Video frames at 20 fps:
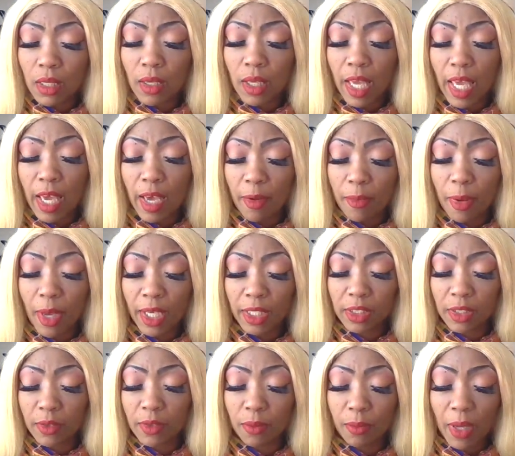Yeah, page
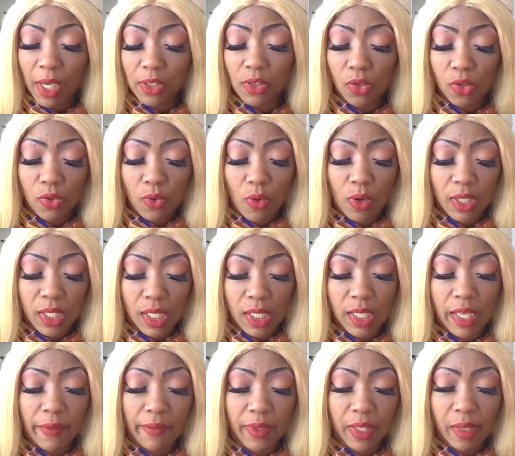of page of swords. It's
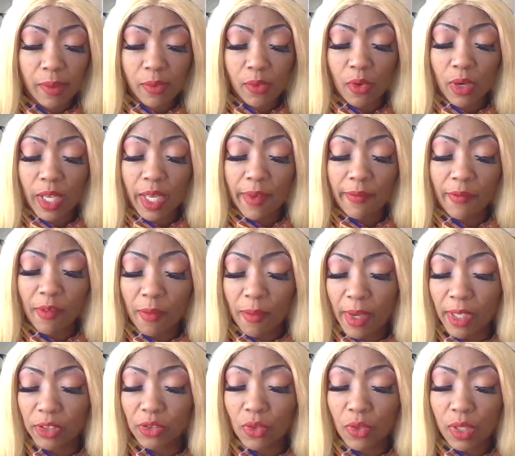definitely some sort of
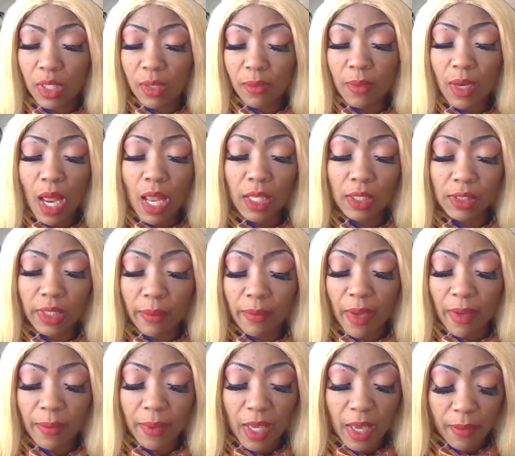information or some knowledge that
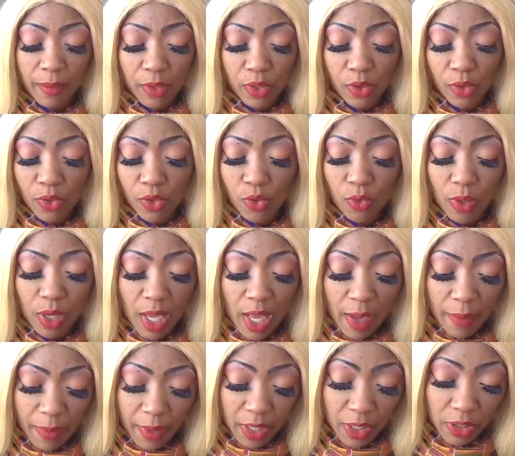might be coming to you to A
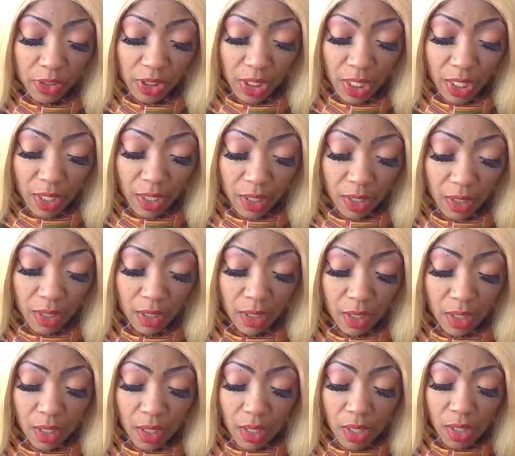cup energy here.
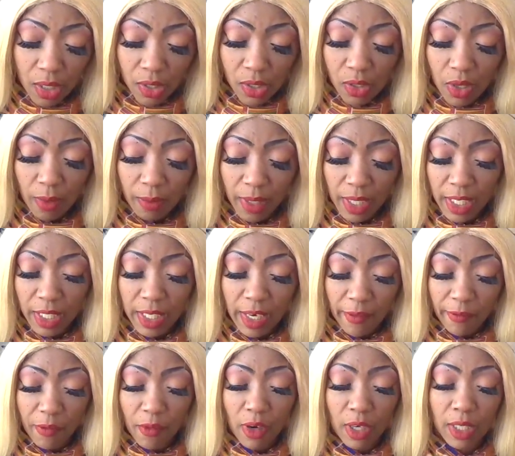So I'm getting
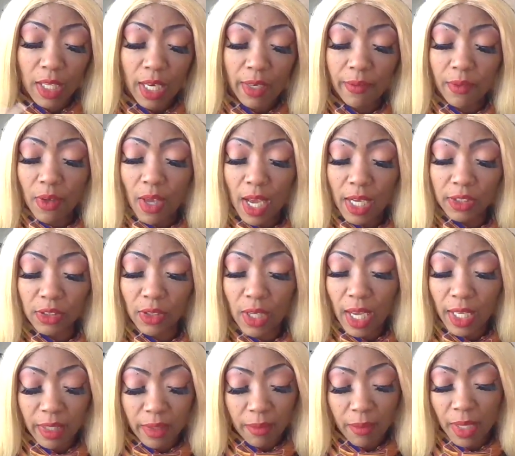that for a lot of you guys. You
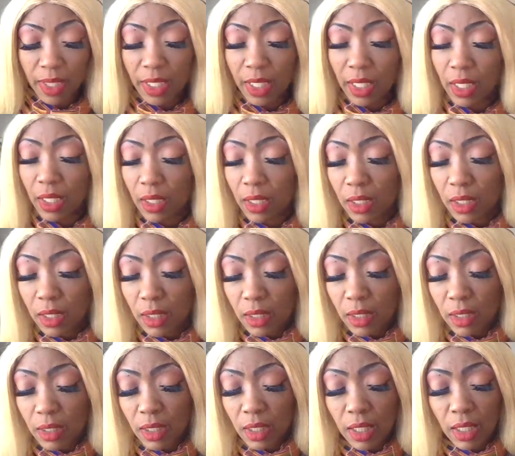got the money
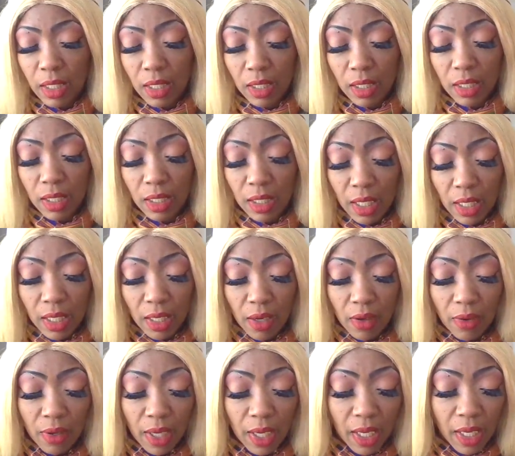in
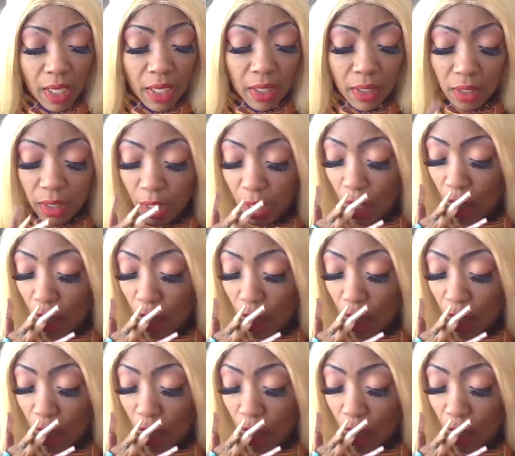your hand.